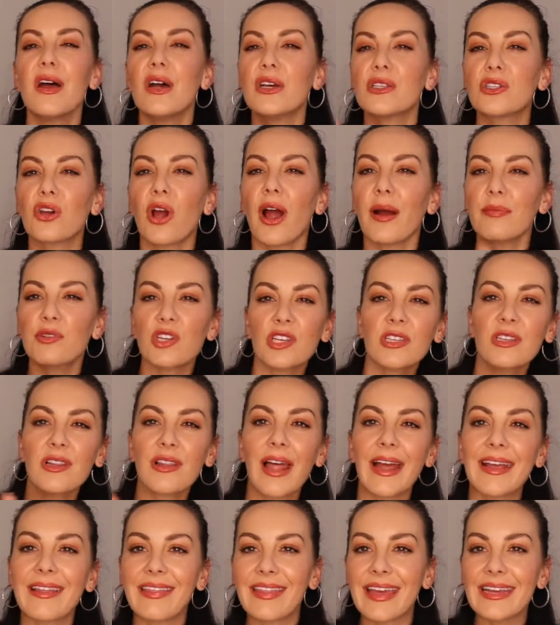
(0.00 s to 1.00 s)
So I'm just
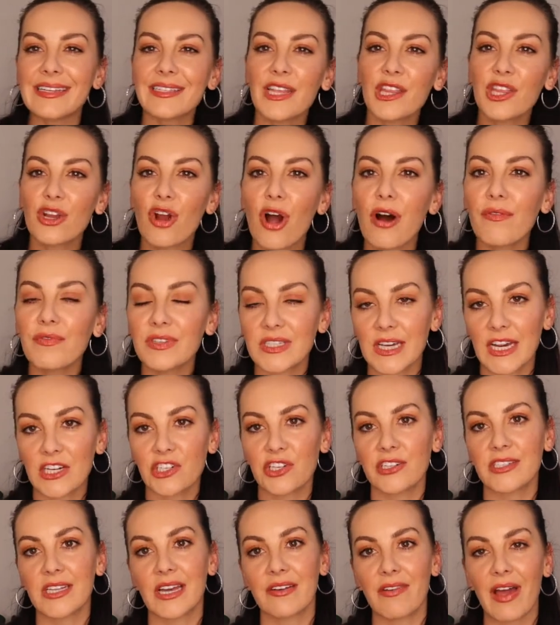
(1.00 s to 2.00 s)
like, these are the
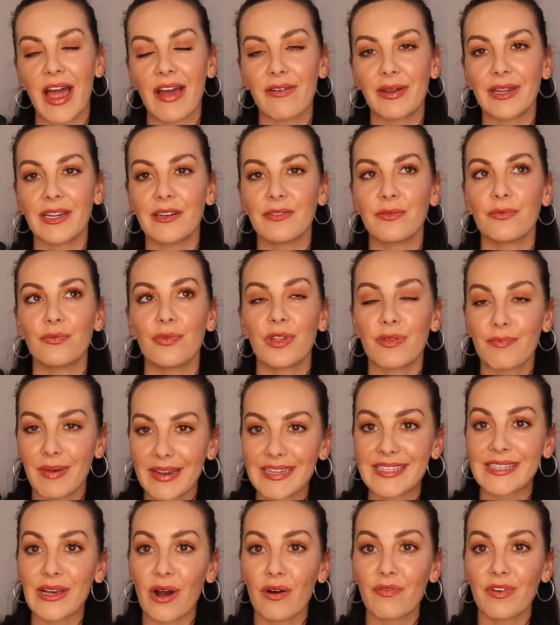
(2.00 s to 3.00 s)
conversations I'm having with
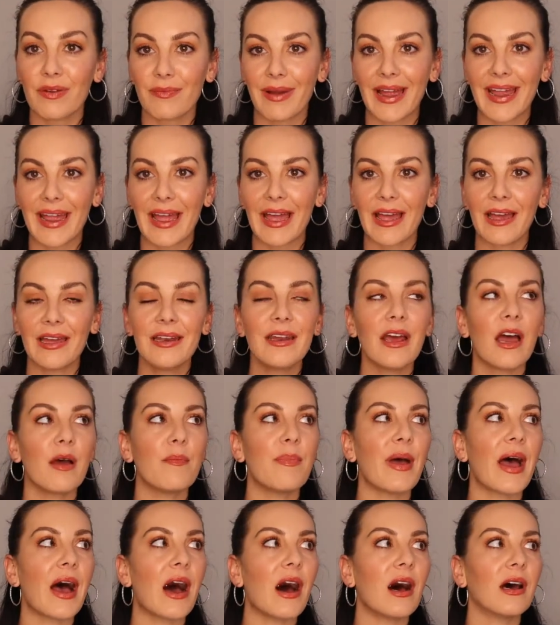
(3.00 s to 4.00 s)
myself in my head
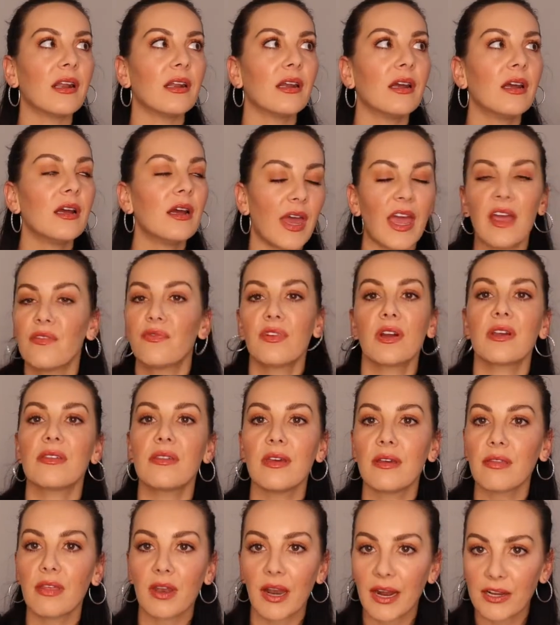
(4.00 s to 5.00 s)
about
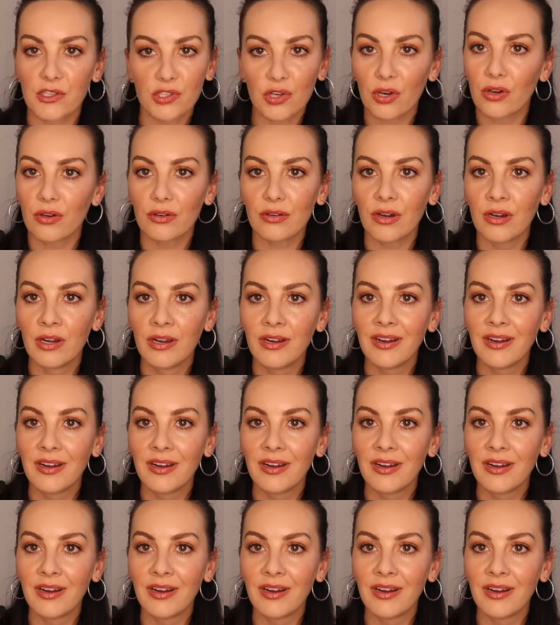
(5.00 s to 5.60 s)
everything that I do.